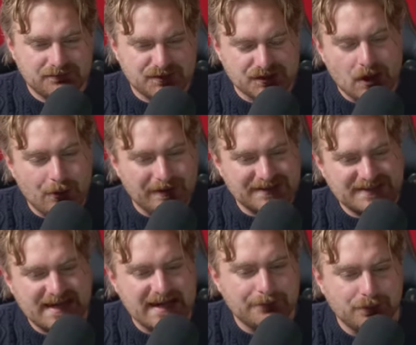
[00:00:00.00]
slow and
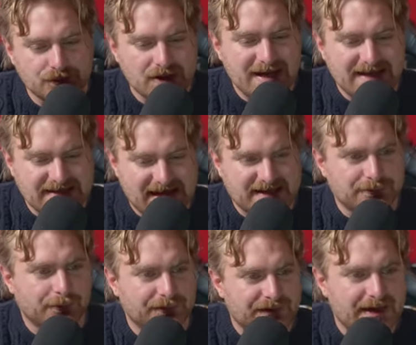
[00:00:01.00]
steady push down
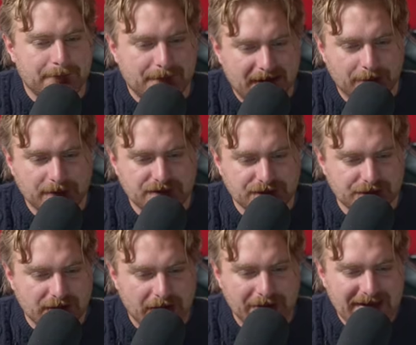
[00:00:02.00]
towards but we do
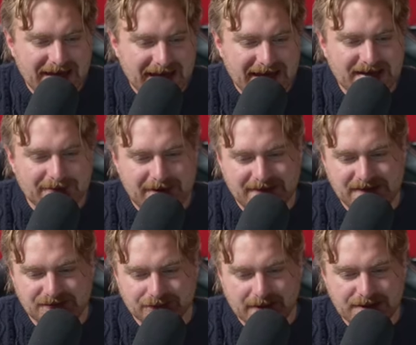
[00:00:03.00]
know in and around
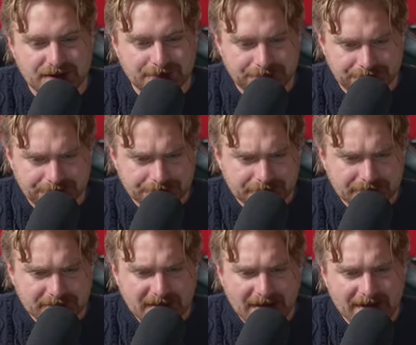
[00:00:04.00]
this region
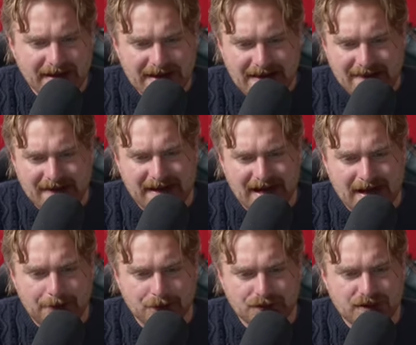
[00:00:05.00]
that they are
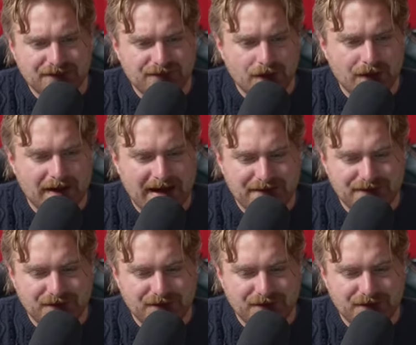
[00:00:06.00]
pushing further and